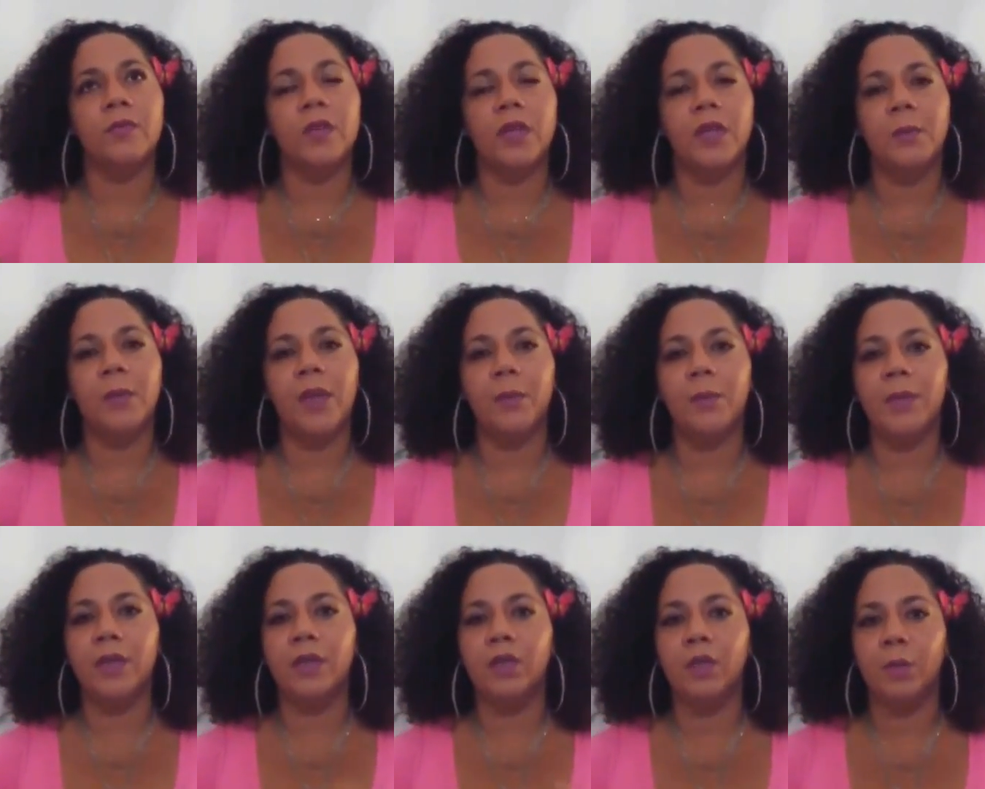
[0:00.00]
it may
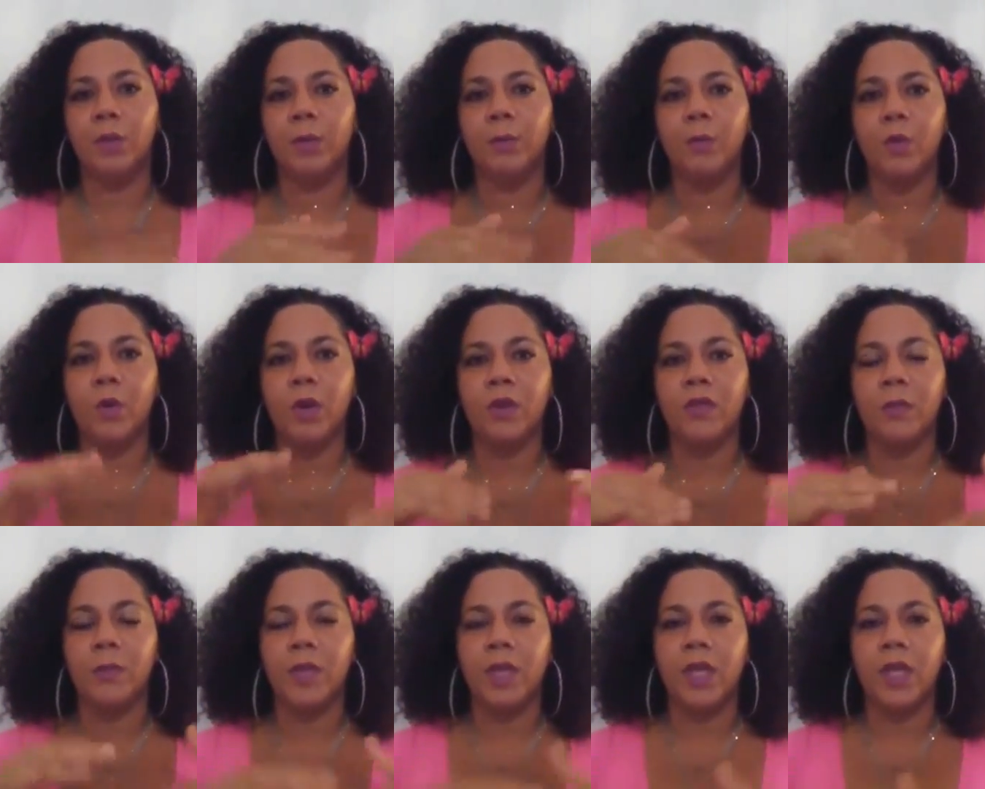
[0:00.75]
be a little bit more in
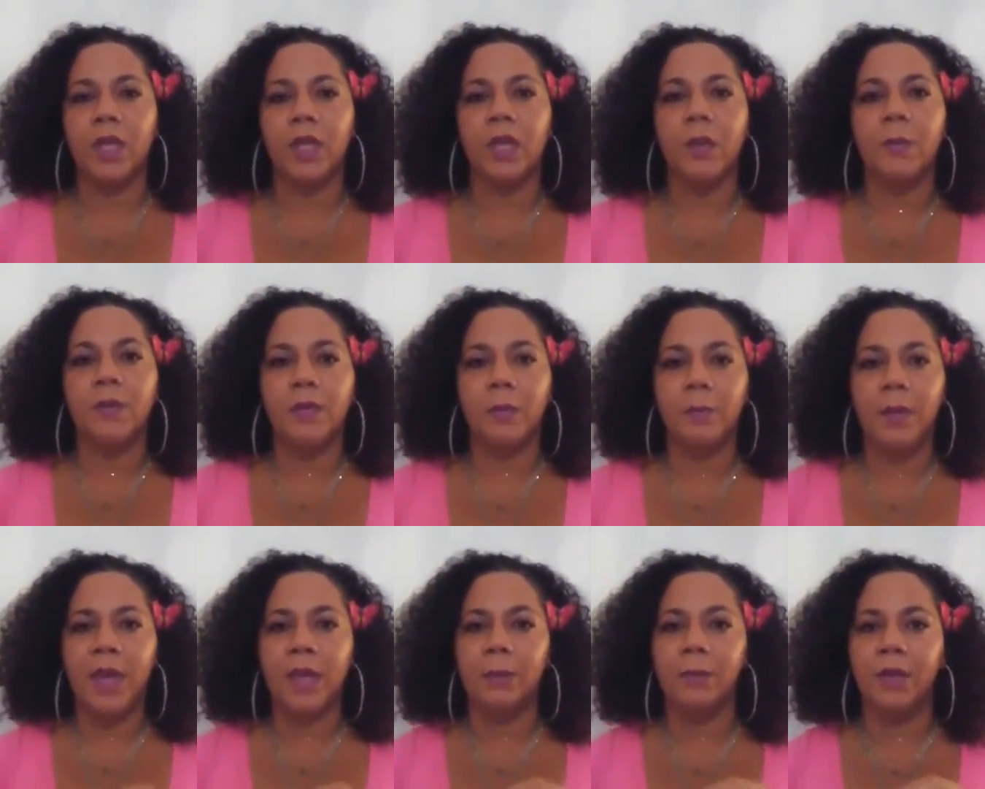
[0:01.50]
the beginning, but the
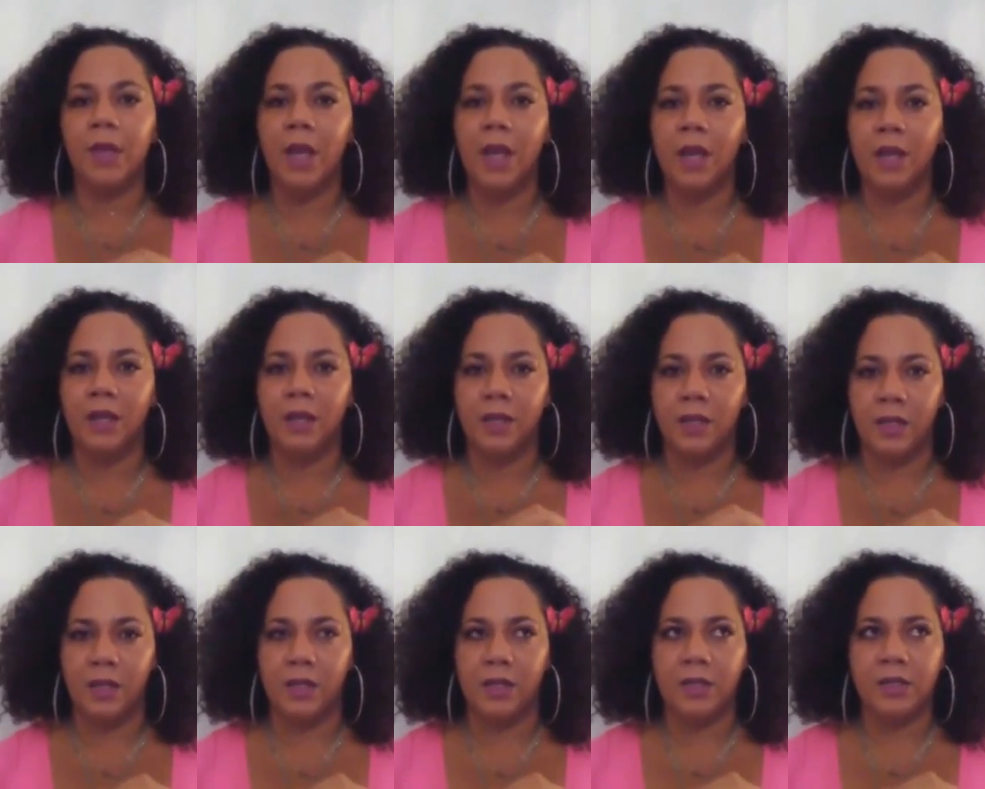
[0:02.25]
bottom line
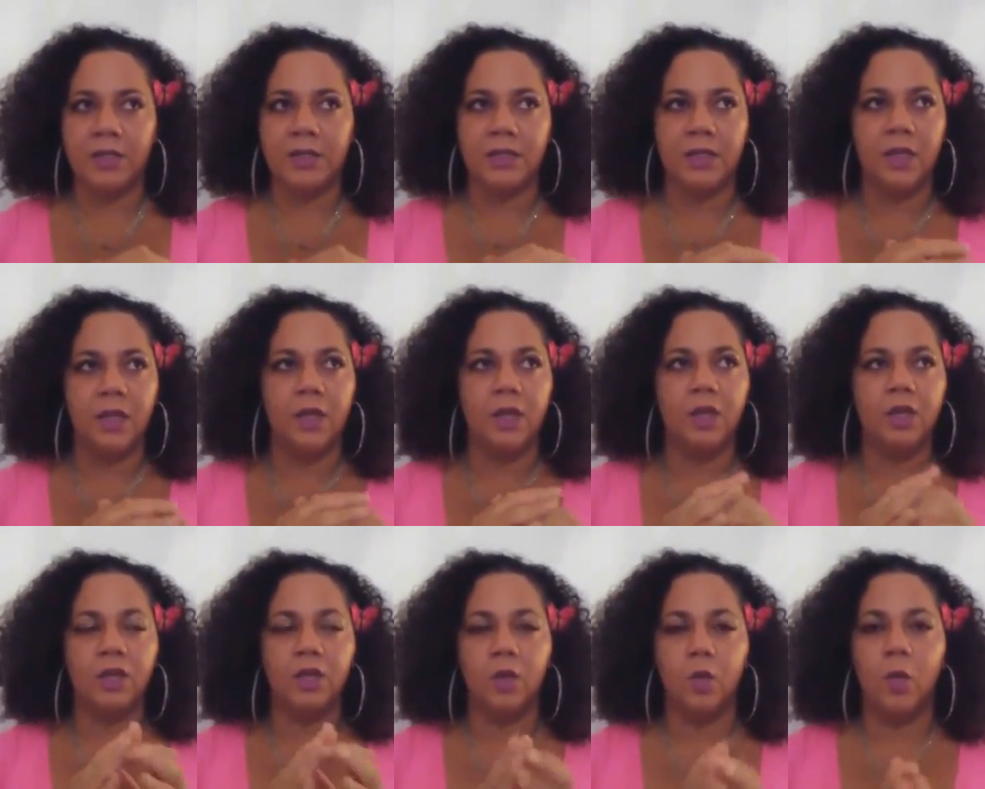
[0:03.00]
is
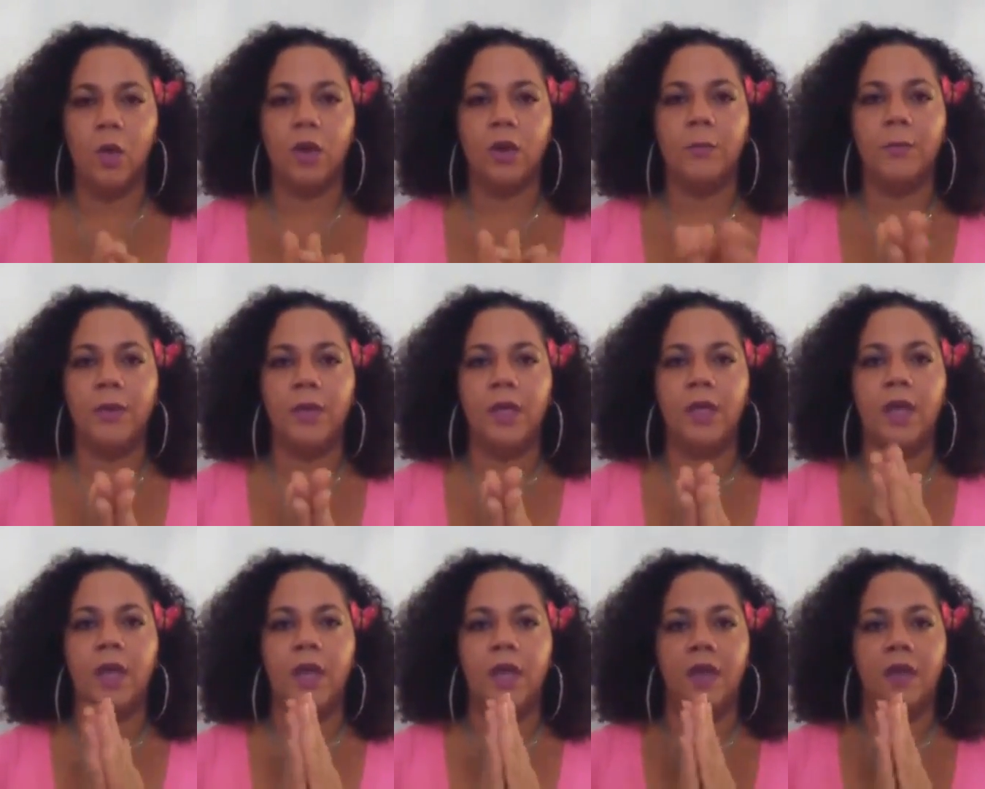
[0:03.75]
you want to
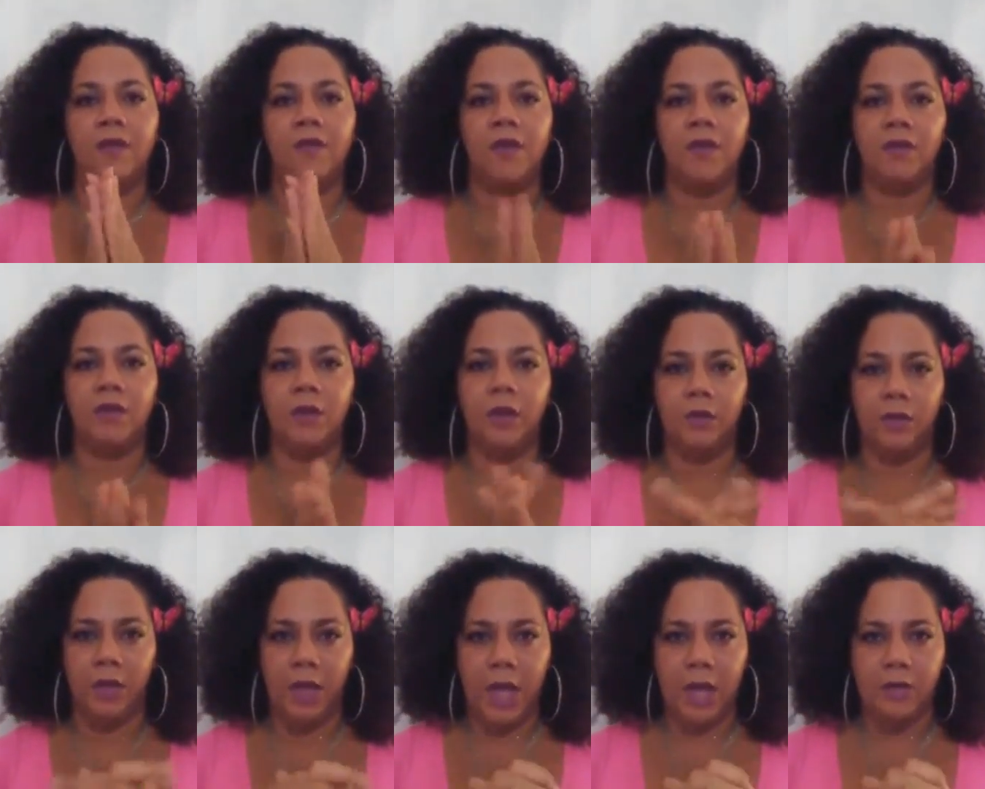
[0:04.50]
be at
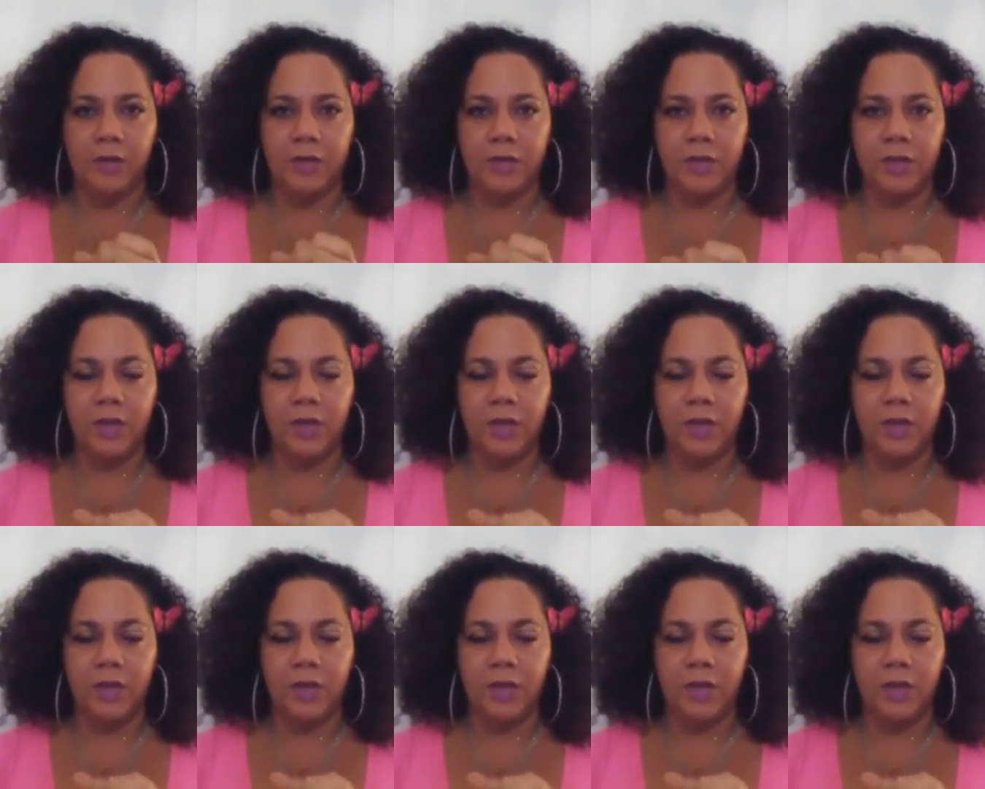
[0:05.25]
1,500 calories.